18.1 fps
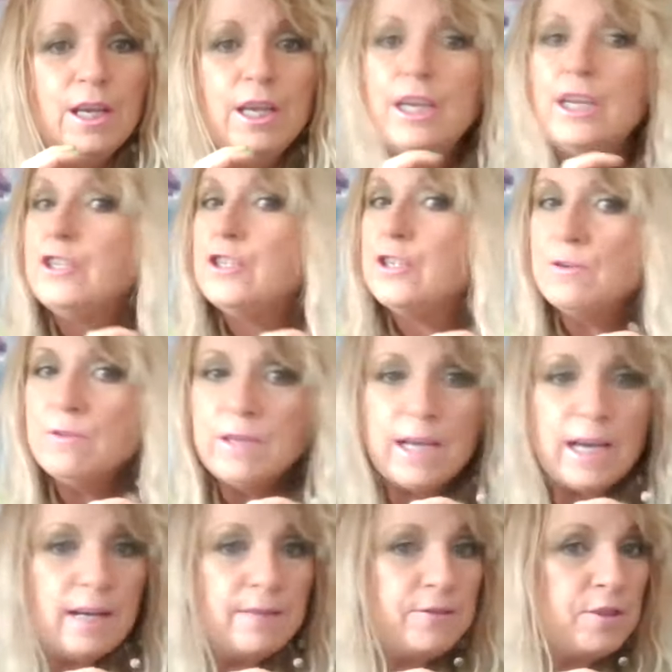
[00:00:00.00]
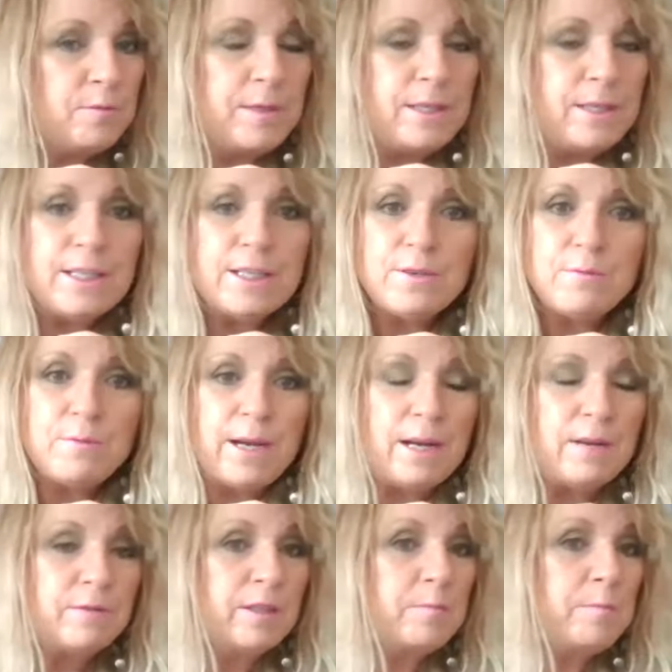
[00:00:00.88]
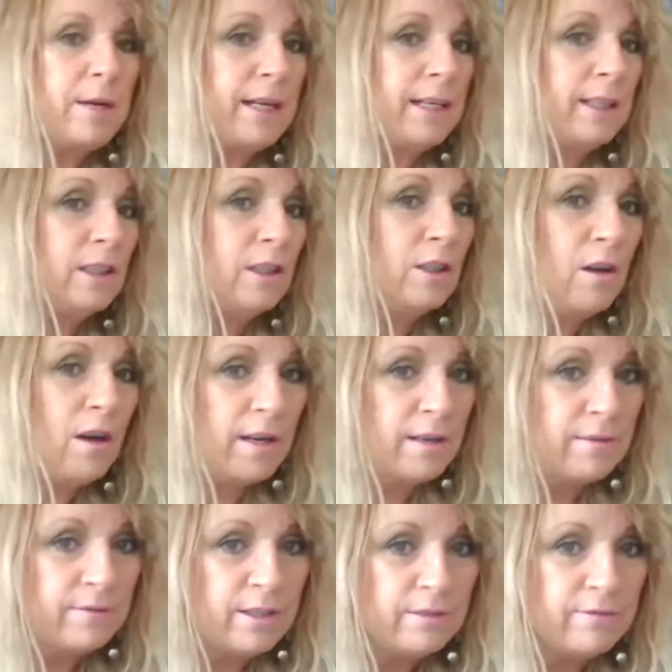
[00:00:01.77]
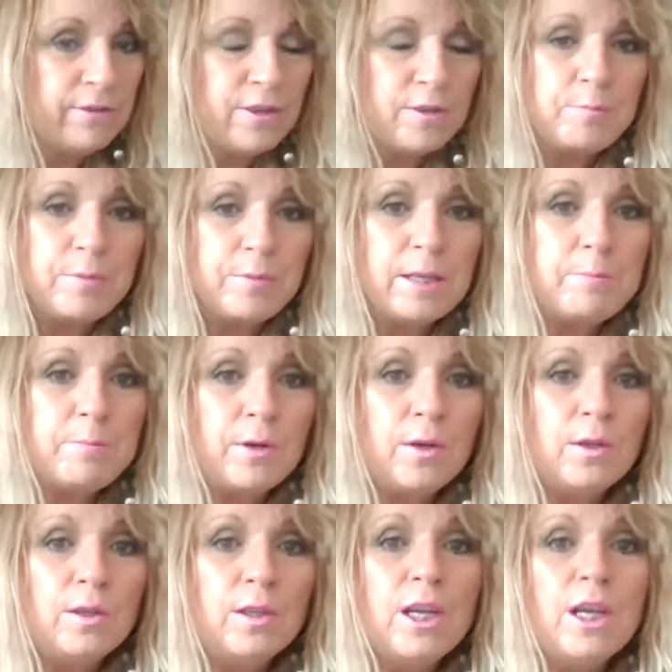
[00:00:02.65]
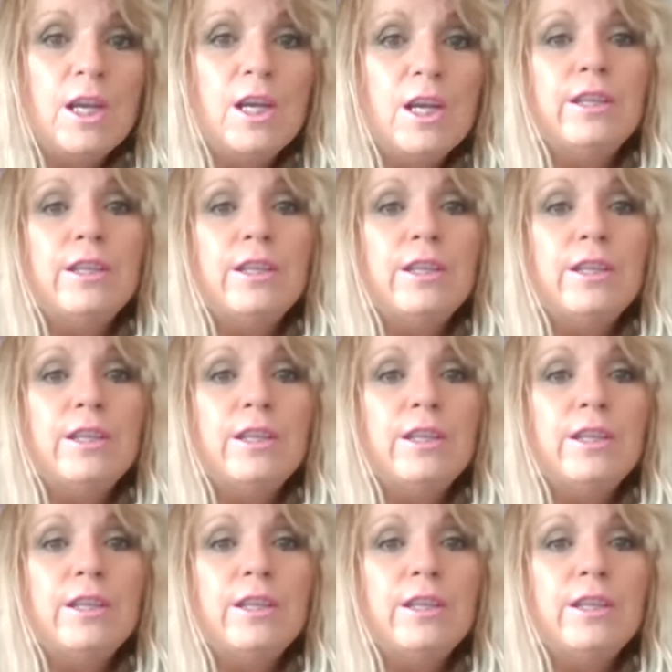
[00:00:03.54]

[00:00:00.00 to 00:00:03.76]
You don't have to be surrounded by a lot of different people.